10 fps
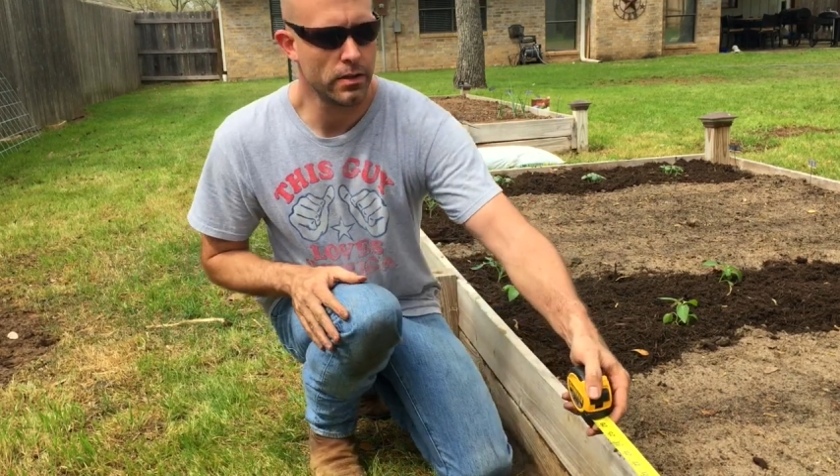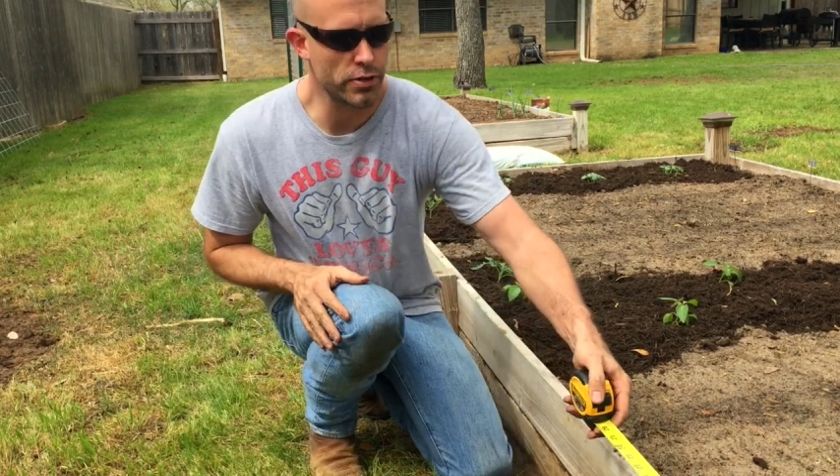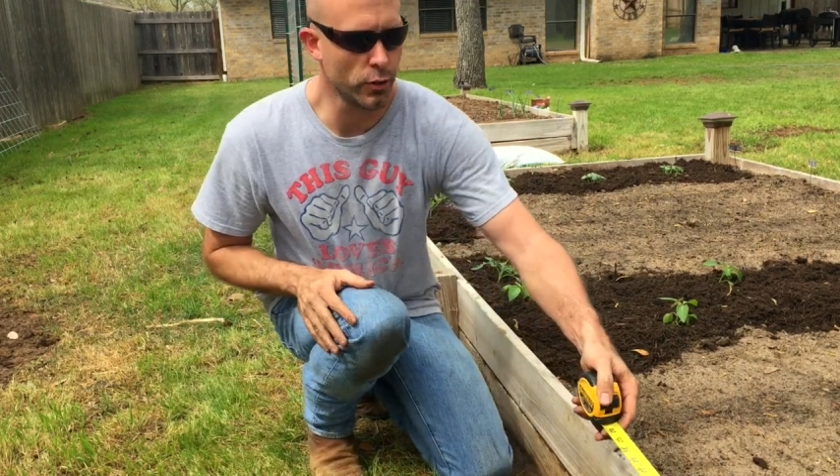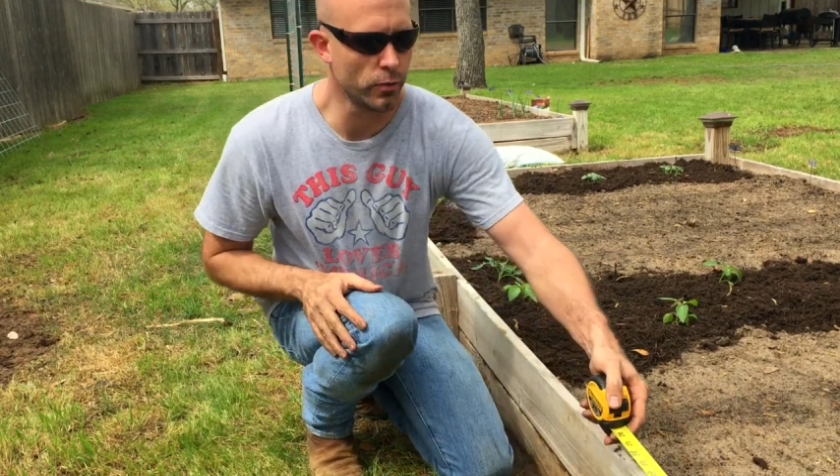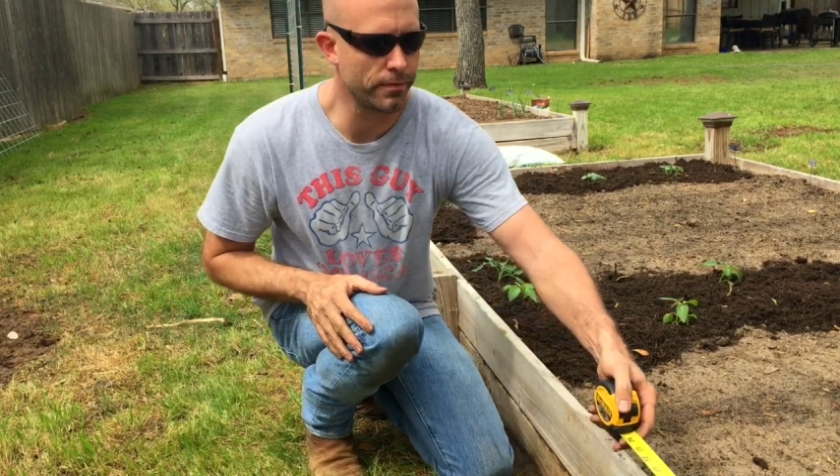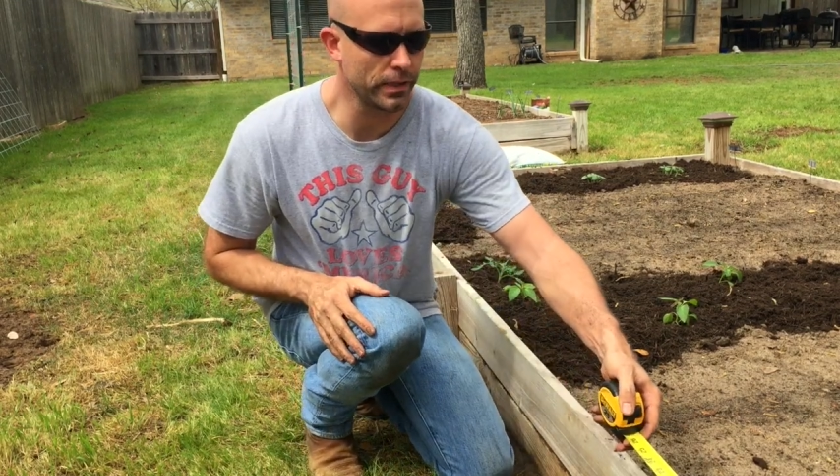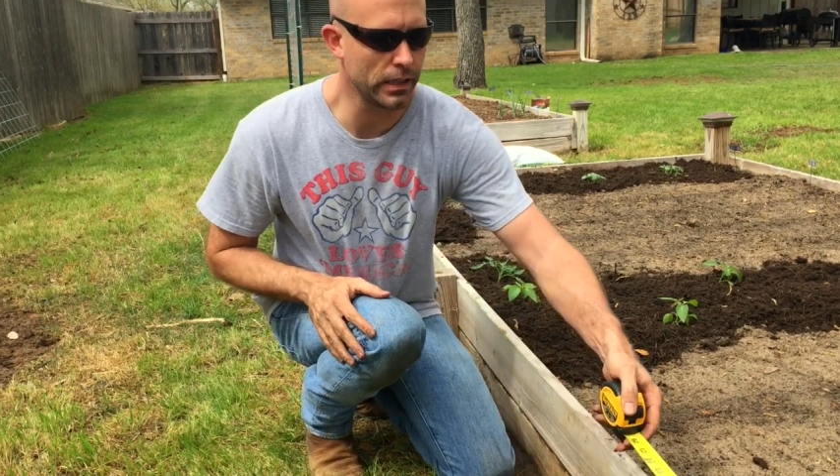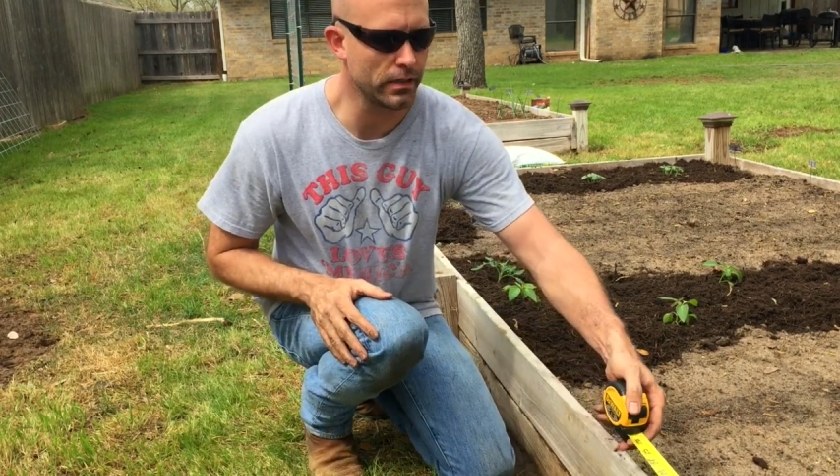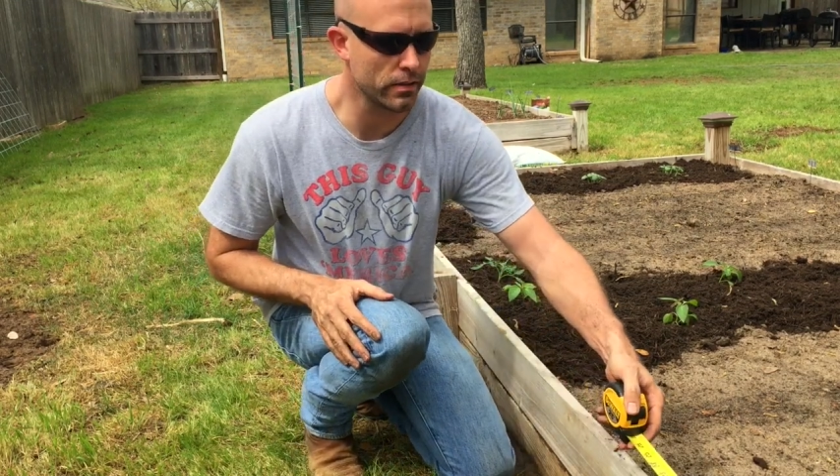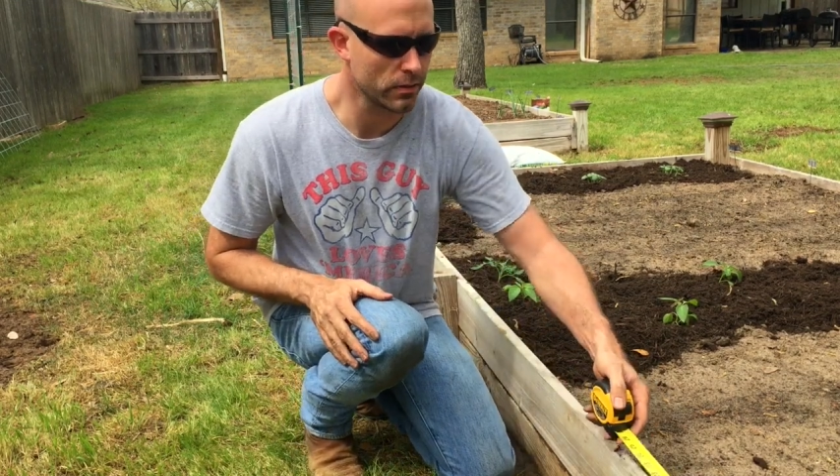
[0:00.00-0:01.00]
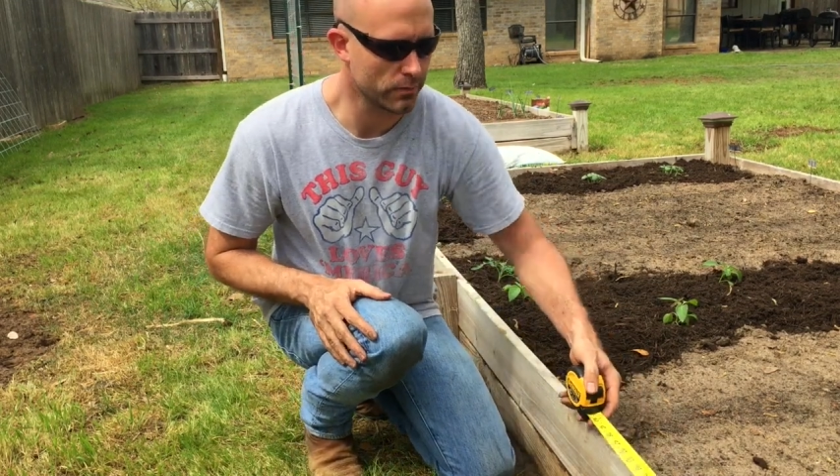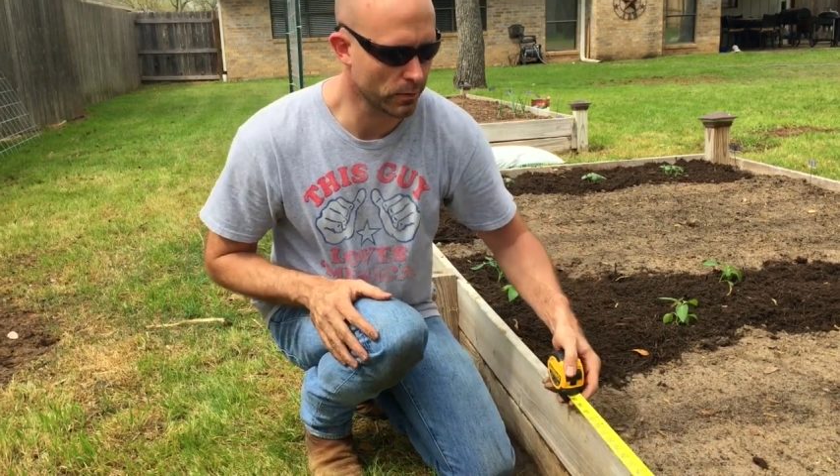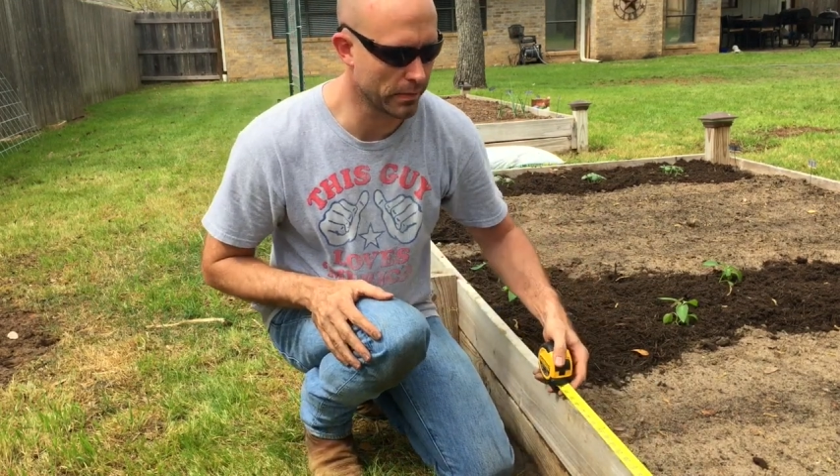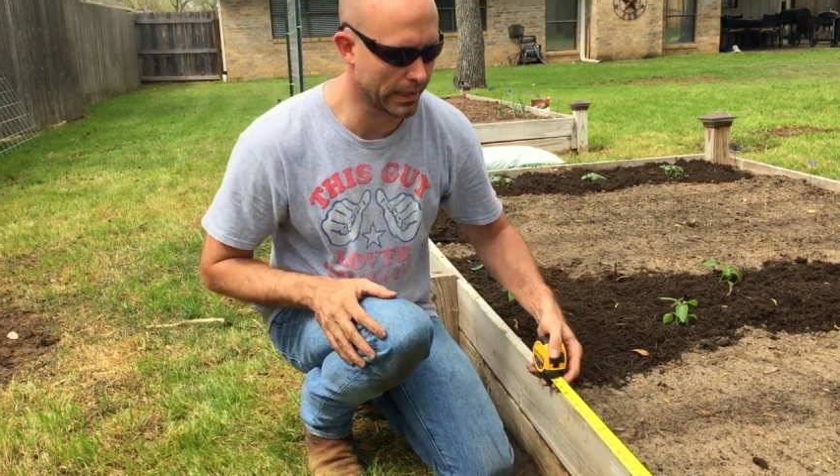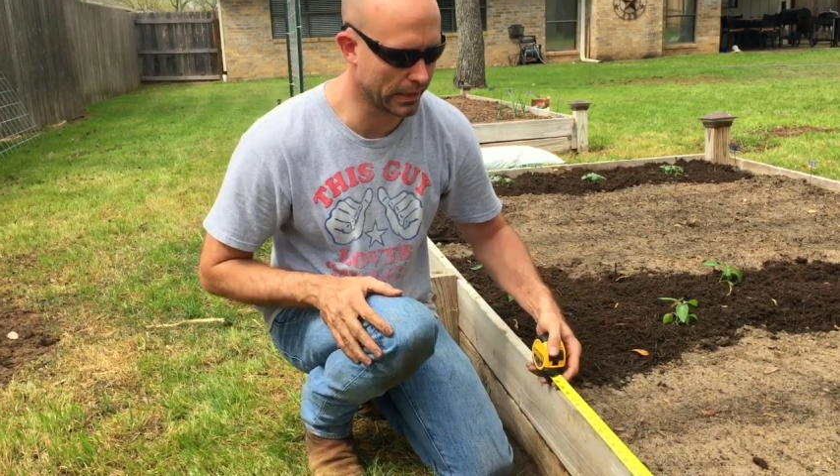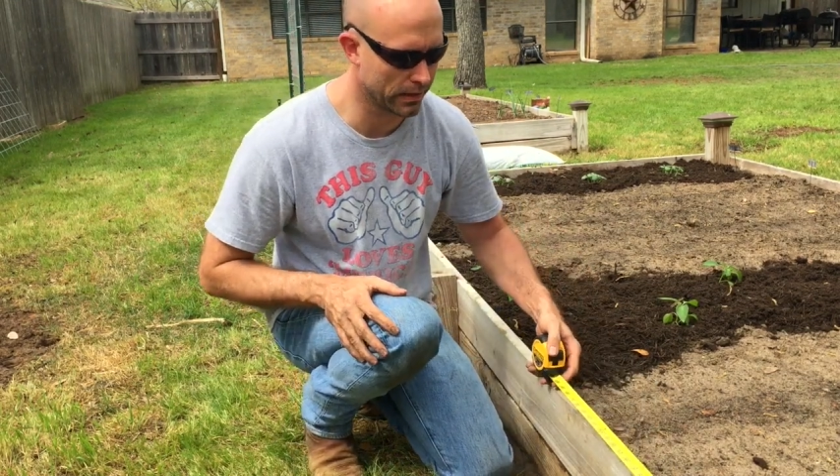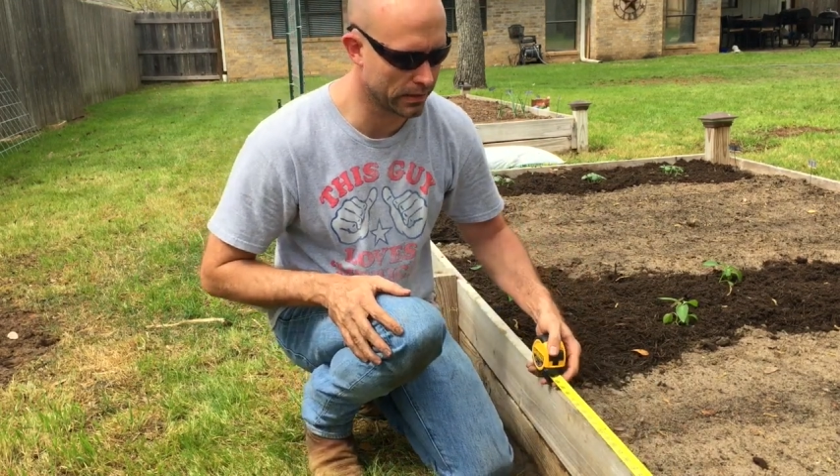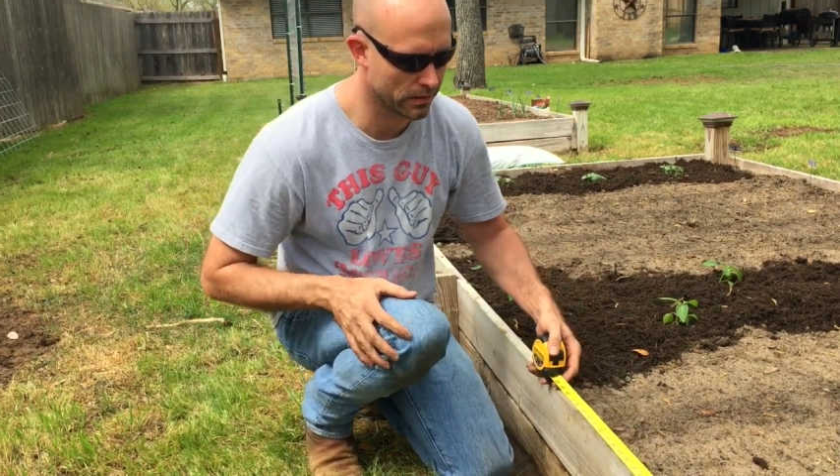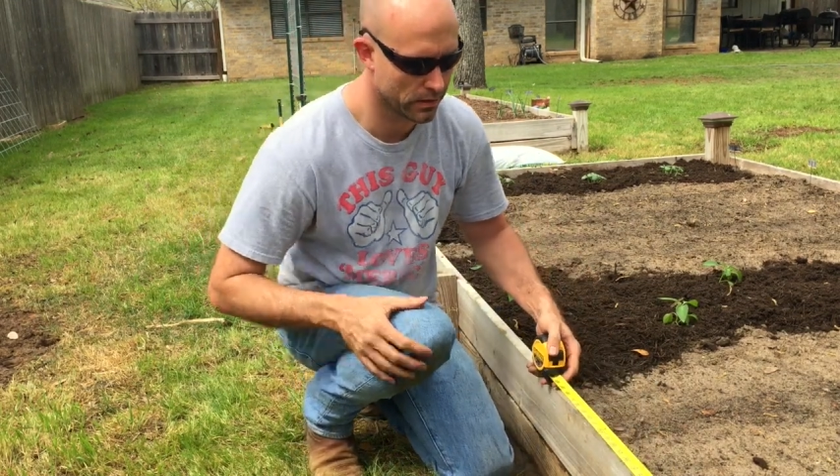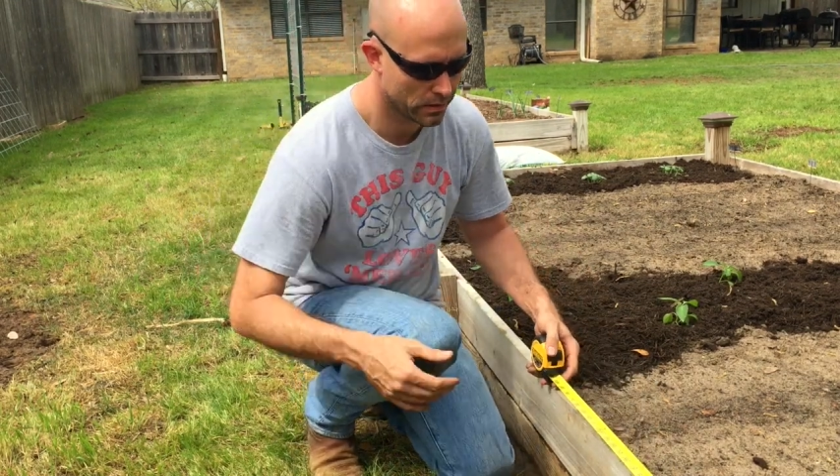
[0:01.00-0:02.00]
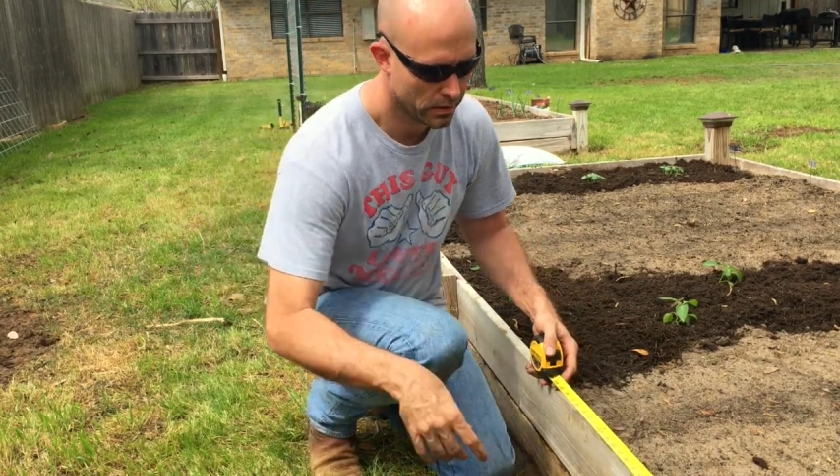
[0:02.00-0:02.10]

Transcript: two feet from the end